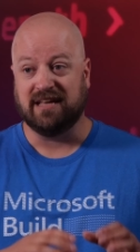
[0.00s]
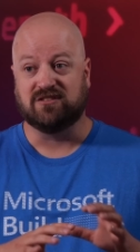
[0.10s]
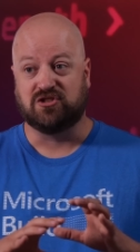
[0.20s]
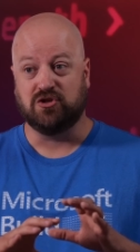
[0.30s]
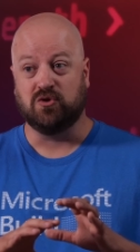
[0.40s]

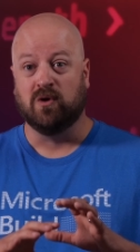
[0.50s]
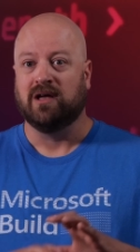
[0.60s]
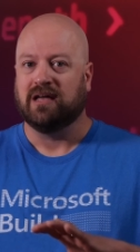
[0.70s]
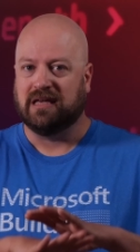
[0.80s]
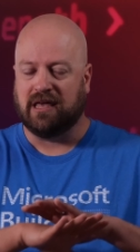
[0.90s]
is
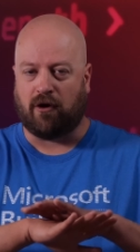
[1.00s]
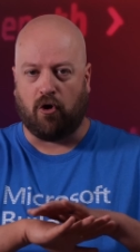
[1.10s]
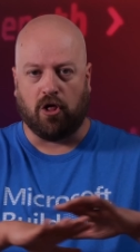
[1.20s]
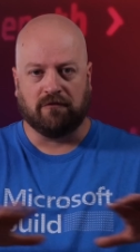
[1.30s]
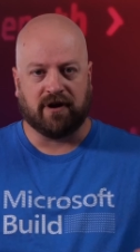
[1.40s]
to get
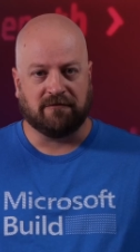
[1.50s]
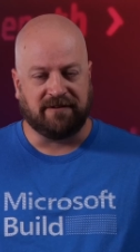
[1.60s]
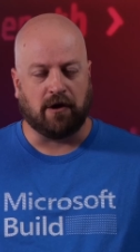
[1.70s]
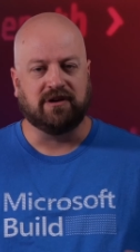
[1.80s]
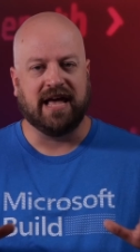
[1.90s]
all of
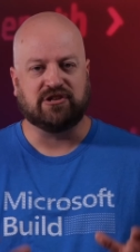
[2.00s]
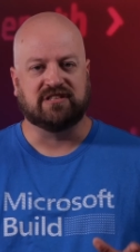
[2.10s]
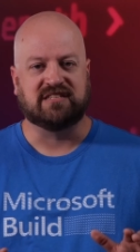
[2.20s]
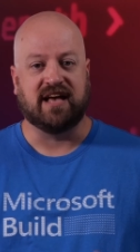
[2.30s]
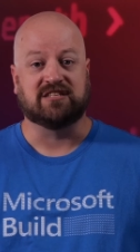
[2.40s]
our
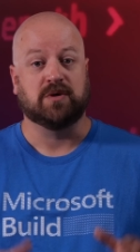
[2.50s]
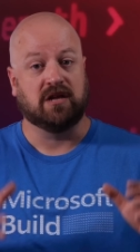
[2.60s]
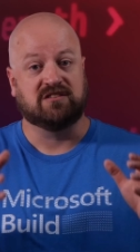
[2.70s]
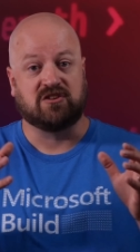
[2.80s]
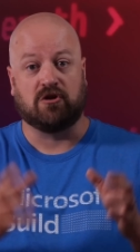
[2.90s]
foundation set
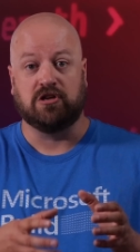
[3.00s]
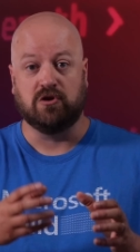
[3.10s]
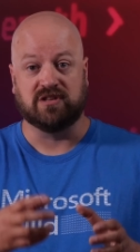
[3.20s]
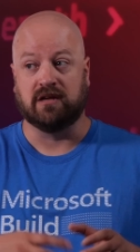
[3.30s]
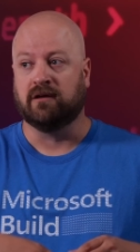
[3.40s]
so we can start
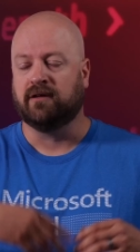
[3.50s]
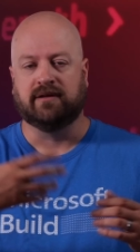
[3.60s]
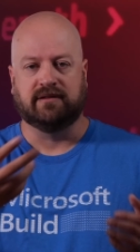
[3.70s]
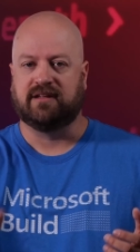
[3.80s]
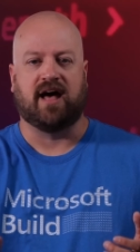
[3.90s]
using
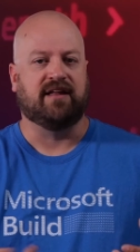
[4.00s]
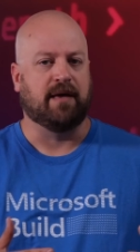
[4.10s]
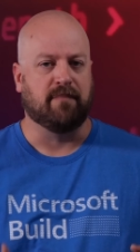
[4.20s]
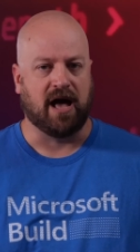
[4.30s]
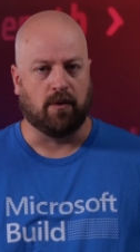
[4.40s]

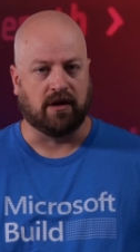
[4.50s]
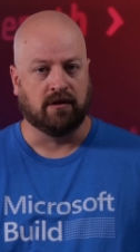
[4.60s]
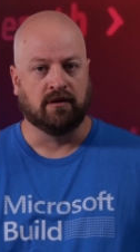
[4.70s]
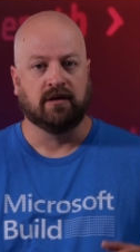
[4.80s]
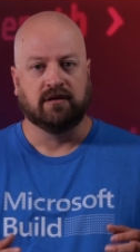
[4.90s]
.NET
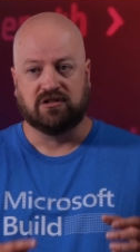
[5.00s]
MAUI